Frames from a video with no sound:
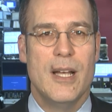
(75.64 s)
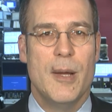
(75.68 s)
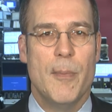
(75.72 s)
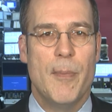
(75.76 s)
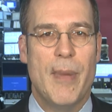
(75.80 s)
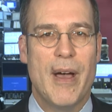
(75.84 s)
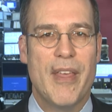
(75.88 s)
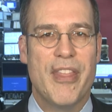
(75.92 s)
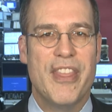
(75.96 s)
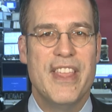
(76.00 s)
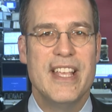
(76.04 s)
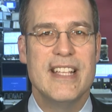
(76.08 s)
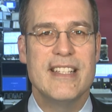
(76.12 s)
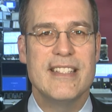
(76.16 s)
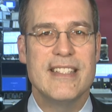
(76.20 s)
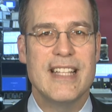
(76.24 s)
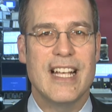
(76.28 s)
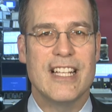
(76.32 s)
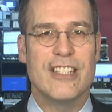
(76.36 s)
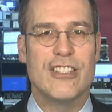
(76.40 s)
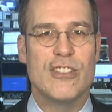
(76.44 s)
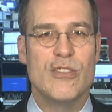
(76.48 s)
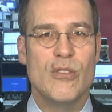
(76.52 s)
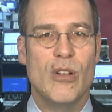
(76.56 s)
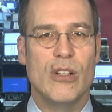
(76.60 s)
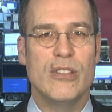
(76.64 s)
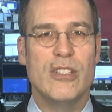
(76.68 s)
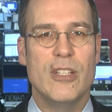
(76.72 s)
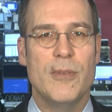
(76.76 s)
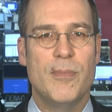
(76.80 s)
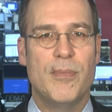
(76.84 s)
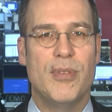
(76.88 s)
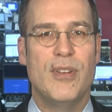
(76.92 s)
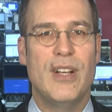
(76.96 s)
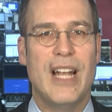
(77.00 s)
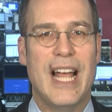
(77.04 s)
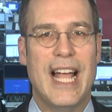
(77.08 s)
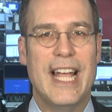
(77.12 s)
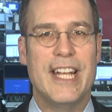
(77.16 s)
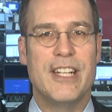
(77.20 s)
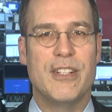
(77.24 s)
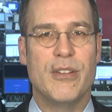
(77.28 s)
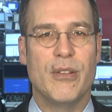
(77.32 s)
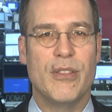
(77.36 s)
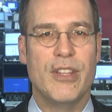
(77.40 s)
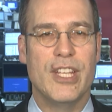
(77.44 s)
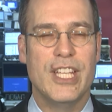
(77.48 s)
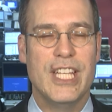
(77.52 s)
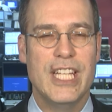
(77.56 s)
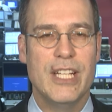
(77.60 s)
But this does not apply
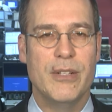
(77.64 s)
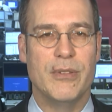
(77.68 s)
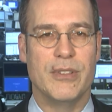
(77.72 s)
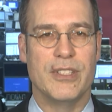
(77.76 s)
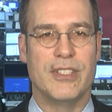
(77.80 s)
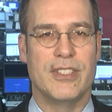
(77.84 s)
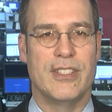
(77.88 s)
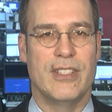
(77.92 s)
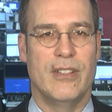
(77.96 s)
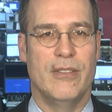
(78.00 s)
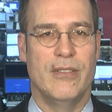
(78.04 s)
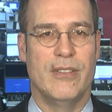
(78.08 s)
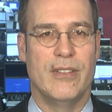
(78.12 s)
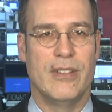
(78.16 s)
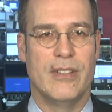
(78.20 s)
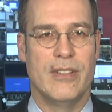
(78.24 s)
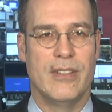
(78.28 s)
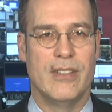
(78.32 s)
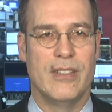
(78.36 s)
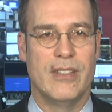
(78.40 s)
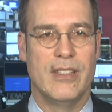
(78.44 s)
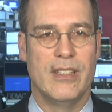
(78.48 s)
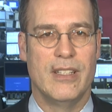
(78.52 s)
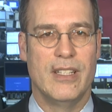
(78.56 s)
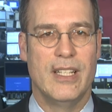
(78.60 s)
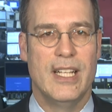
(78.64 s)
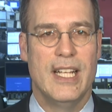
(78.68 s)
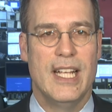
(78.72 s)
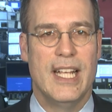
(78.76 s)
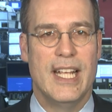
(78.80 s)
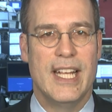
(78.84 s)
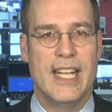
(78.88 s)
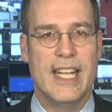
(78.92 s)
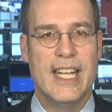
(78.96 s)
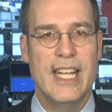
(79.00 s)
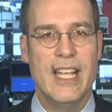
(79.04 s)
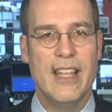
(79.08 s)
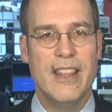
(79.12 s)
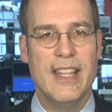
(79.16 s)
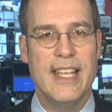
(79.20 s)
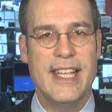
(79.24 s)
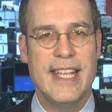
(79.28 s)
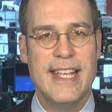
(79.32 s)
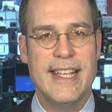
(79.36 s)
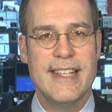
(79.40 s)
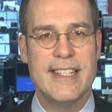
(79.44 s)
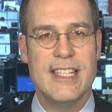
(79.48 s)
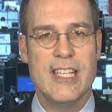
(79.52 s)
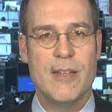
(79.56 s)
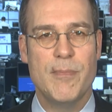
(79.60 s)
to the Eurozone. Here the
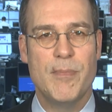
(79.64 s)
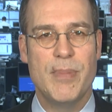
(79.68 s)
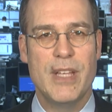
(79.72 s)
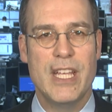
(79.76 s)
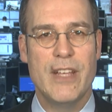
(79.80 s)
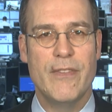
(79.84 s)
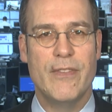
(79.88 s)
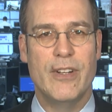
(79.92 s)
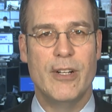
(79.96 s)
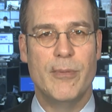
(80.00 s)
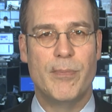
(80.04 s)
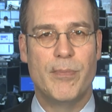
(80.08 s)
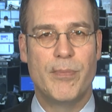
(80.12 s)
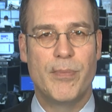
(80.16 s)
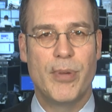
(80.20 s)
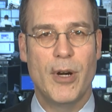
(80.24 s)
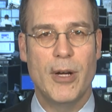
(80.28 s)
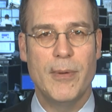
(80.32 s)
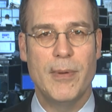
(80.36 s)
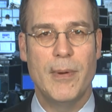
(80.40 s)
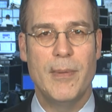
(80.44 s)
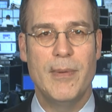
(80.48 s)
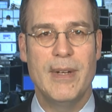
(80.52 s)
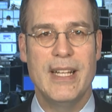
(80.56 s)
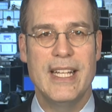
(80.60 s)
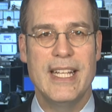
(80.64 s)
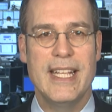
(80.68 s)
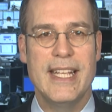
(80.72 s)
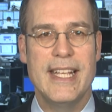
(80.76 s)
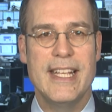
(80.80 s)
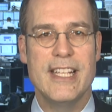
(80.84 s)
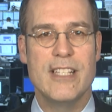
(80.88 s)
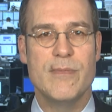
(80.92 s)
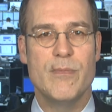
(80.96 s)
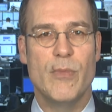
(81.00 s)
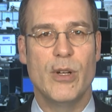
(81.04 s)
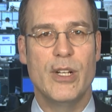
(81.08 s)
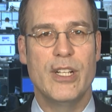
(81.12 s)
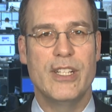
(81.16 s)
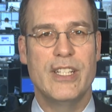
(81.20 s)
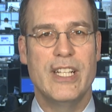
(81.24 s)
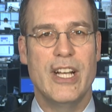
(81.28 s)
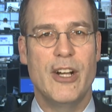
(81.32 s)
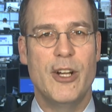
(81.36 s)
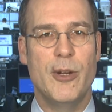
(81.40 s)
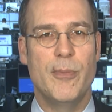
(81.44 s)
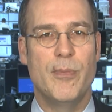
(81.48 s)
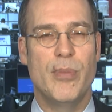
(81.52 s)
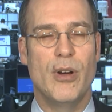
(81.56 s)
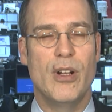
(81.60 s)
ECB will probably ease
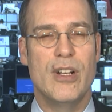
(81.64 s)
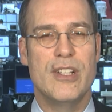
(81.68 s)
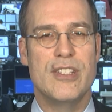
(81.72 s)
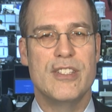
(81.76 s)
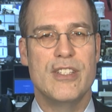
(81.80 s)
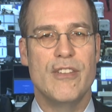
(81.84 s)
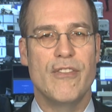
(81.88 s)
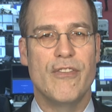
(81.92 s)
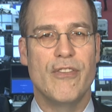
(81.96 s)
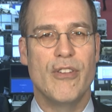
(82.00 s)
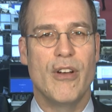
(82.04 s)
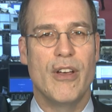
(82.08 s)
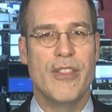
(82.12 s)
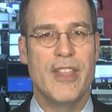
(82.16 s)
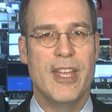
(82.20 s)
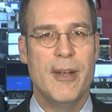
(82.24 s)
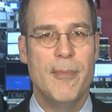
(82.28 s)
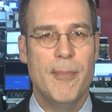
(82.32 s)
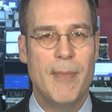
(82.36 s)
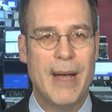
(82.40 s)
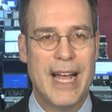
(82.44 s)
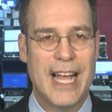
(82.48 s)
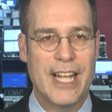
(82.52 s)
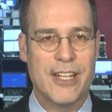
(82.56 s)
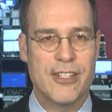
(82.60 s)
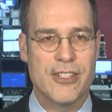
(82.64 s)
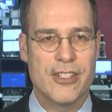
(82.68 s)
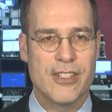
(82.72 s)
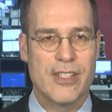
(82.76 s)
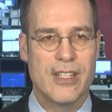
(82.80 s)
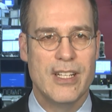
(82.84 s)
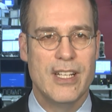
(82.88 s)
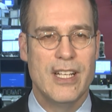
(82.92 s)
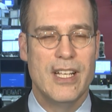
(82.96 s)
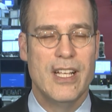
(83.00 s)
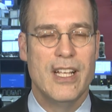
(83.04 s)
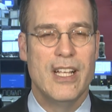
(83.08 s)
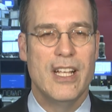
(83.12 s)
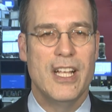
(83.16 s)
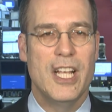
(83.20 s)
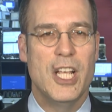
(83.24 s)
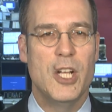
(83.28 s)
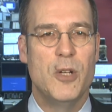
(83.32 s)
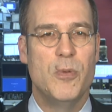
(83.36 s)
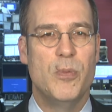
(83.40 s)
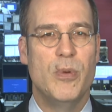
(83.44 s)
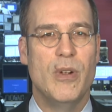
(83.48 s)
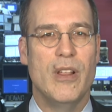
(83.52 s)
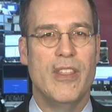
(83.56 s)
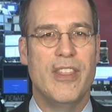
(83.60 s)
monetary policy further in March.
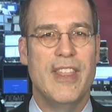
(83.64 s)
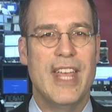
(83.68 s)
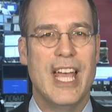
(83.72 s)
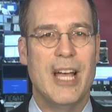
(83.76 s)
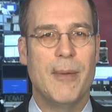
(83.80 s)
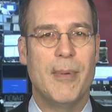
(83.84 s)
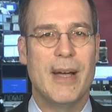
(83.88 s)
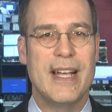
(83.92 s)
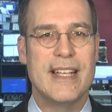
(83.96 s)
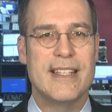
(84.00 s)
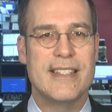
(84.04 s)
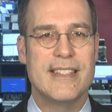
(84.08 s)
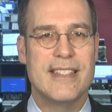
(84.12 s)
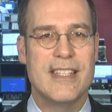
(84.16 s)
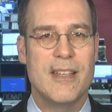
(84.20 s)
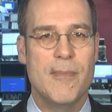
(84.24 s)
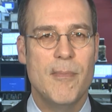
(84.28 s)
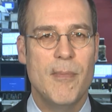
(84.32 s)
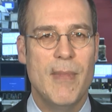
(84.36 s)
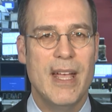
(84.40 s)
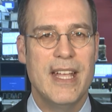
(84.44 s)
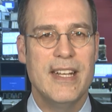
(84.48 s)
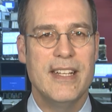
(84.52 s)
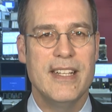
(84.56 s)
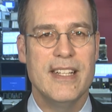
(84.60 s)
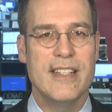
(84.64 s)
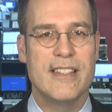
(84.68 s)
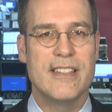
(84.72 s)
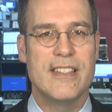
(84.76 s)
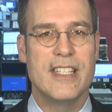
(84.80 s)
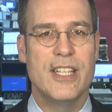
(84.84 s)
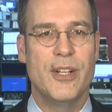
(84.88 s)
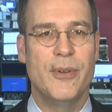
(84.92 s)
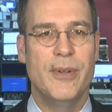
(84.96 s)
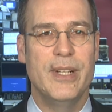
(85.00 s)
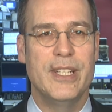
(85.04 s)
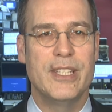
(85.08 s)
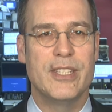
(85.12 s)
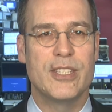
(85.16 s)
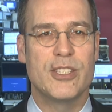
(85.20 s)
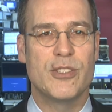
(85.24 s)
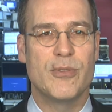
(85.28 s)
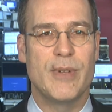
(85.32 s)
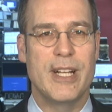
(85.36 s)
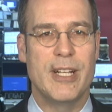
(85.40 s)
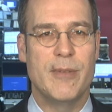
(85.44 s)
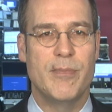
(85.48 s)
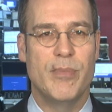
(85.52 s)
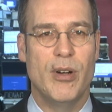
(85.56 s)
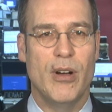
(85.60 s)
It will thereby cement its zero
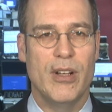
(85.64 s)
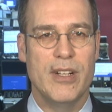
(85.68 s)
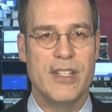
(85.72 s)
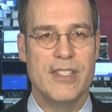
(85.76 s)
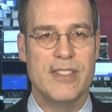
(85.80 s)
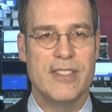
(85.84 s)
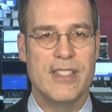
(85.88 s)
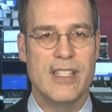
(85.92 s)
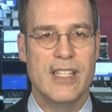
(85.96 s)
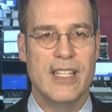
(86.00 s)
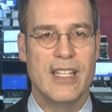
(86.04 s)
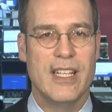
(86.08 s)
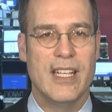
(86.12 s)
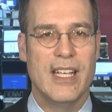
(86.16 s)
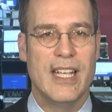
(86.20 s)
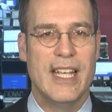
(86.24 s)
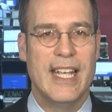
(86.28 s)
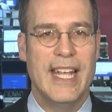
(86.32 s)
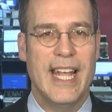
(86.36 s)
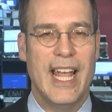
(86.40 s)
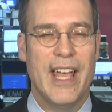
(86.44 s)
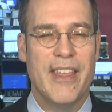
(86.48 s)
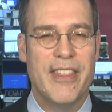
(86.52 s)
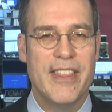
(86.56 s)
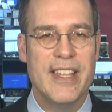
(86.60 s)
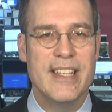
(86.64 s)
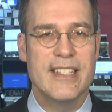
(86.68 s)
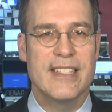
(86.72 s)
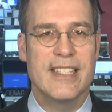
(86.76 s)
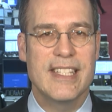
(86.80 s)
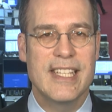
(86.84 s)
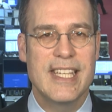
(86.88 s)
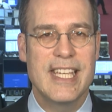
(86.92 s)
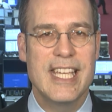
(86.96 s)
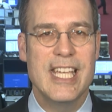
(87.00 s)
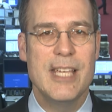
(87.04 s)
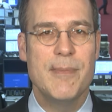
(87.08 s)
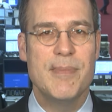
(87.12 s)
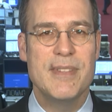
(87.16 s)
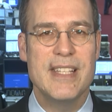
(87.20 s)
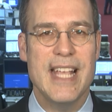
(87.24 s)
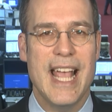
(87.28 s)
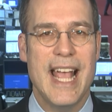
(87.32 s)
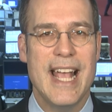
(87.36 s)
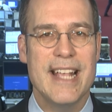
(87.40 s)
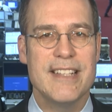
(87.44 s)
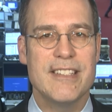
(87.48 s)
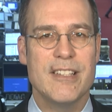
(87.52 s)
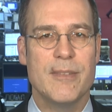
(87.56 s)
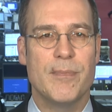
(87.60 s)
interest rate policy. And this keeps
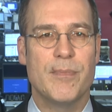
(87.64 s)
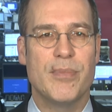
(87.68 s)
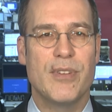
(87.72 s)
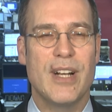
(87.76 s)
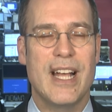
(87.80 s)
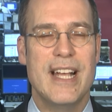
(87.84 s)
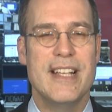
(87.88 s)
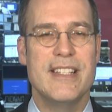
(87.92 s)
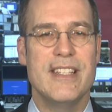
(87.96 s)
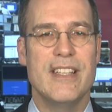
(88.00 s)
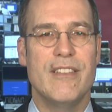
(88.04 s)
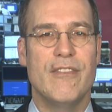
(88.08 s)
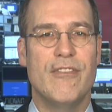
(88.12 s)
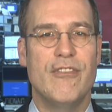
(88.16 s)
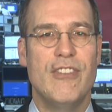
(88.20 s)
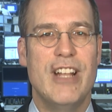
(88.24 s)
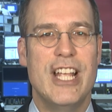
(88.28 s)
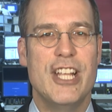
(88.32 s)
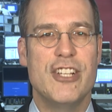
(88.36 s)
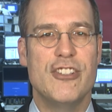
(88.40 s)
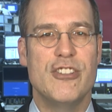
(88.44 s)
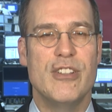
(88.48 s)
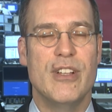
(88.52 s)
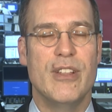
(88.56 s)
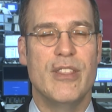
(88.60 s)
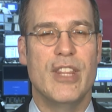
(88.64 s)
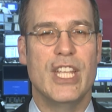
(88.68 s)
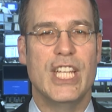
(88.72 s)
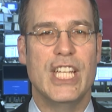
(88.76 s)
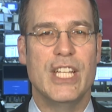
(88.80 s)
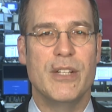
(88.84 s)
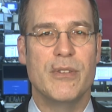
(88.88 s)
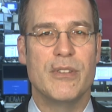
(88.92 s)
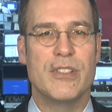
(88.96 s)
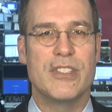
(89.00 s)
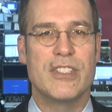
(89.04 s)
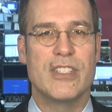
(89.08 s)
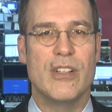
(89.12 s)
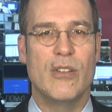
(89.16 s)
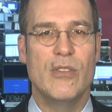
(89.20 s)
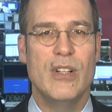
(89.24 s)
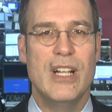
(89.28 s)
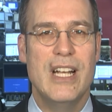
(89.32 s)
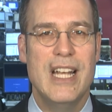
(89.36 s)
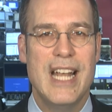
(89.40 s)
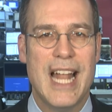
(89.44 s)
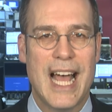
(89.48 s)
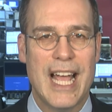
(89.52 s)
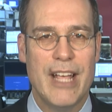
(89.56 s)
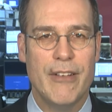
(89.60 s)
asset price inflation in the Eurozone
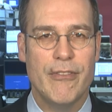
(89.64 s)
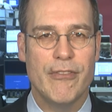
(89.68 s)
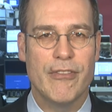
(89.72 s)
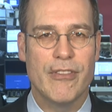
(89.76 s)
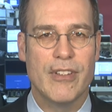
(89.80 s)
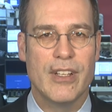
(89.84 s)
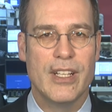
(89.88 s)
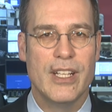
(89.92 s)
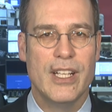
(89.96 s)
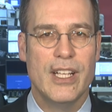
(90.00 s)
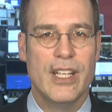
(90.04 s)
alive.